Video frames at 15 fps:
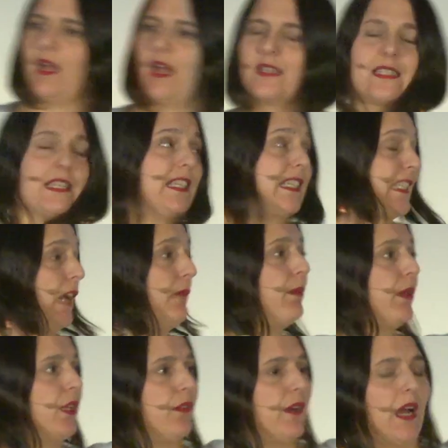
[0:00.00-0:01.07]
as an
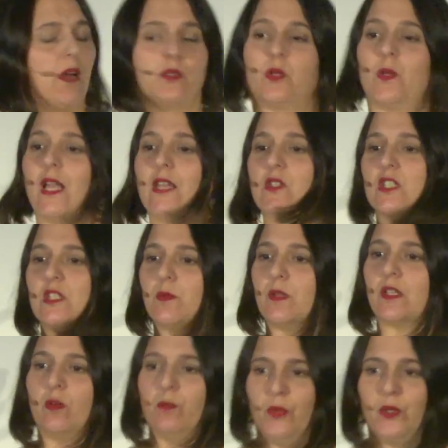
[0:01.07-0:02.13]
example of how the relationship
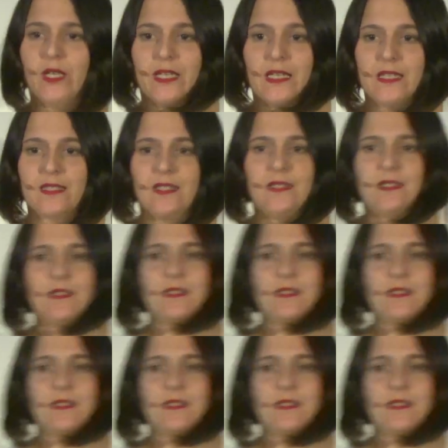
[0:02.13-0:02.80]
with the community is, this